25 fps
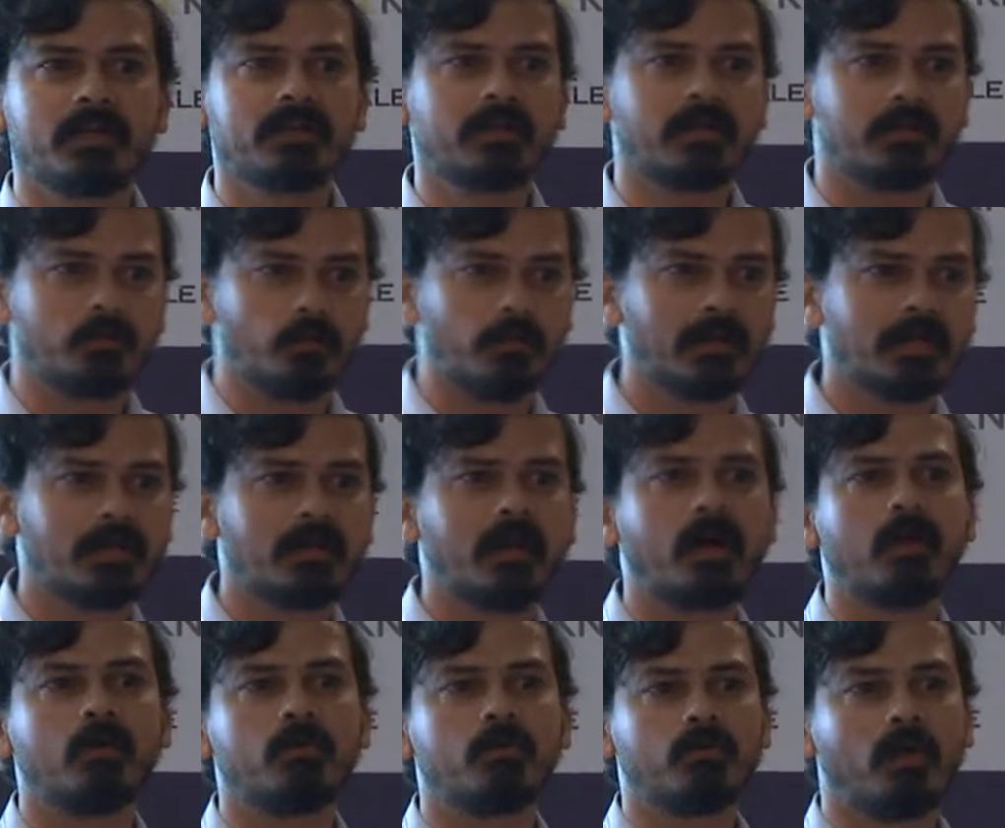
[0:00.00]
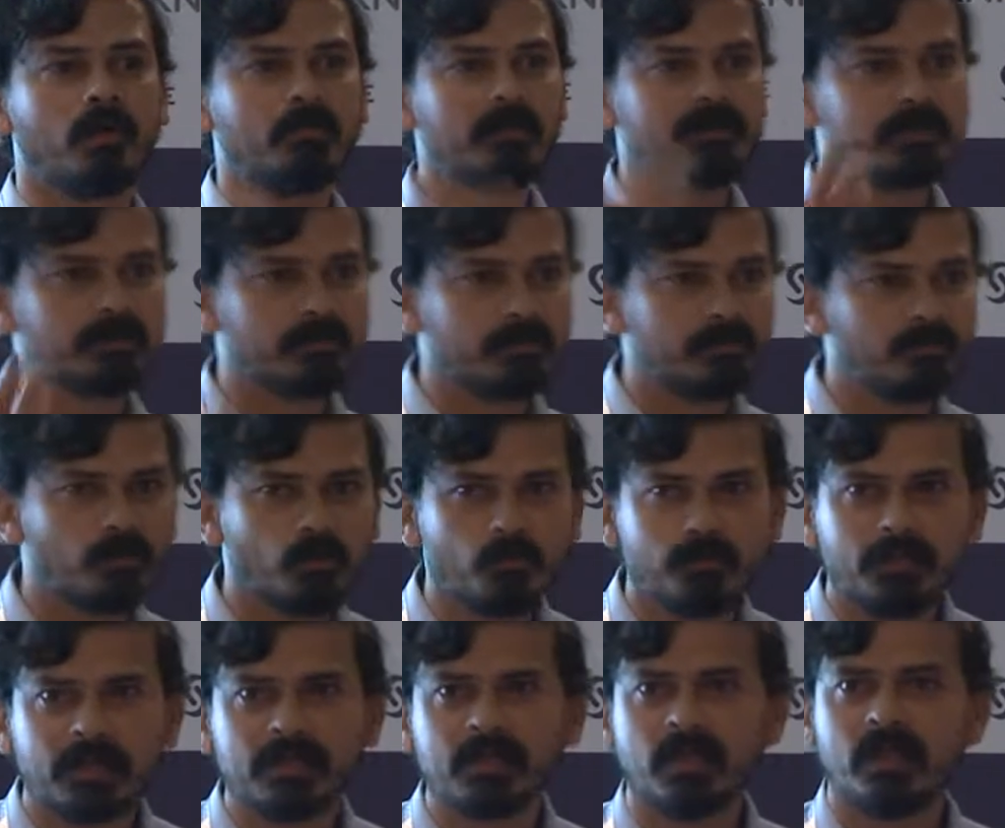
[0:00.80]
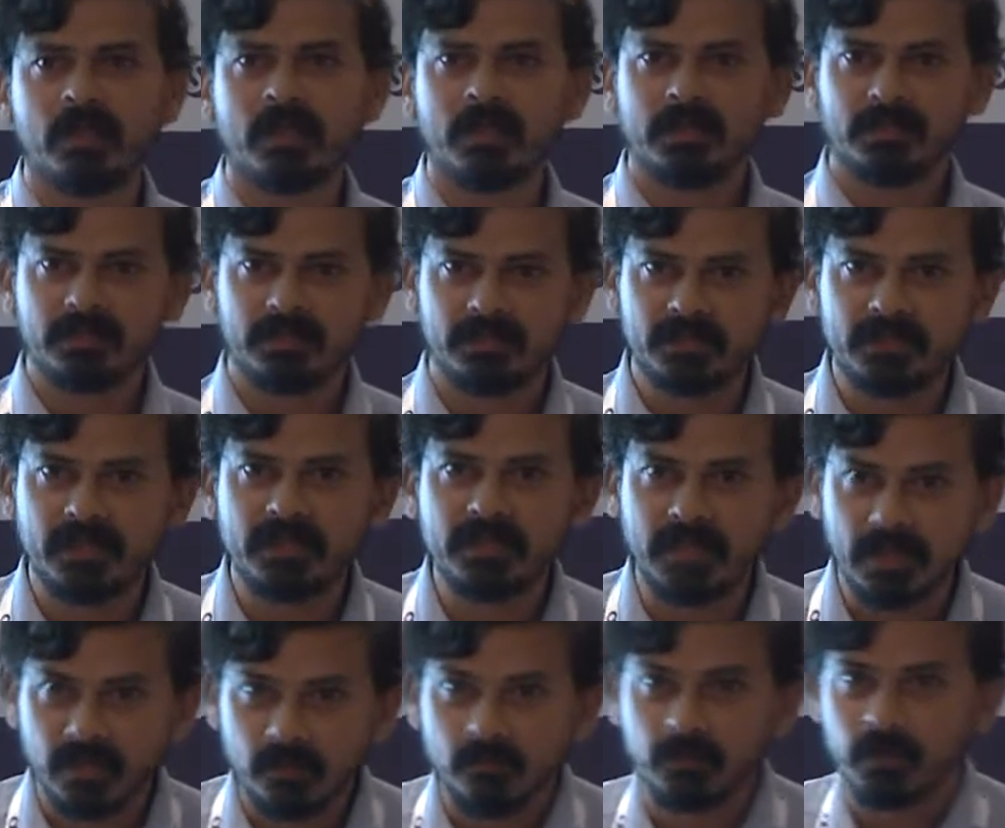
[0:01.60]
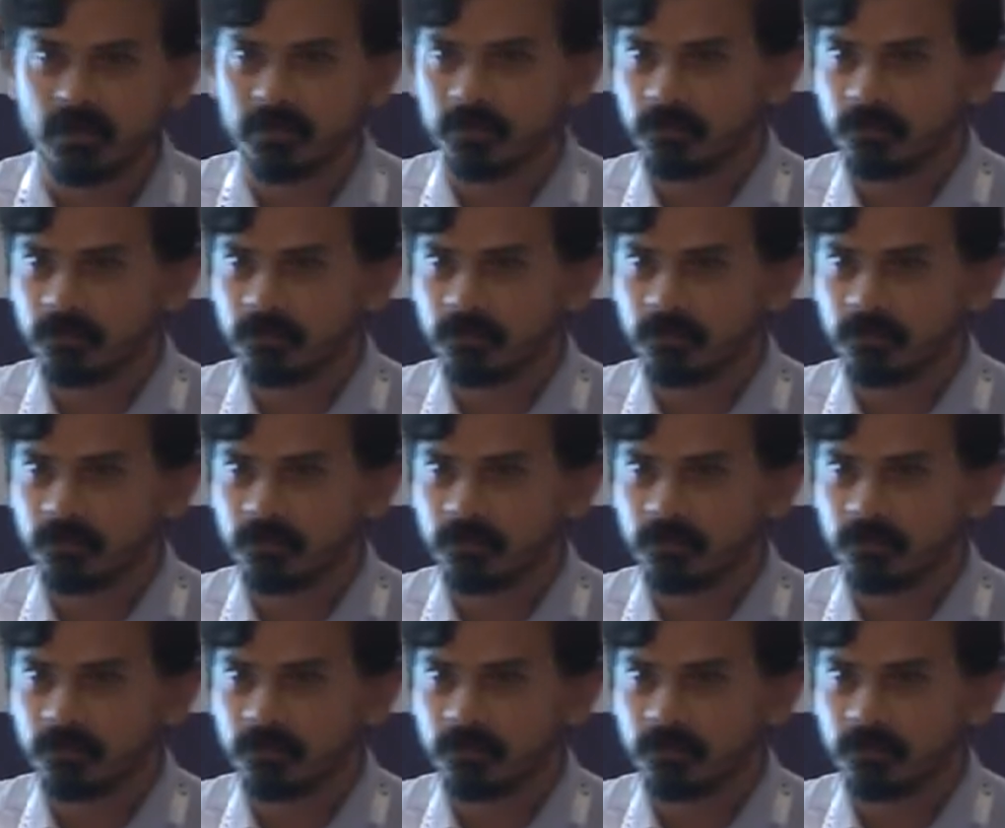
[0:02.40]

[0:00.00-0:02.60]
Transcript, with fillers: are they doing? How, how much improvement did they deliver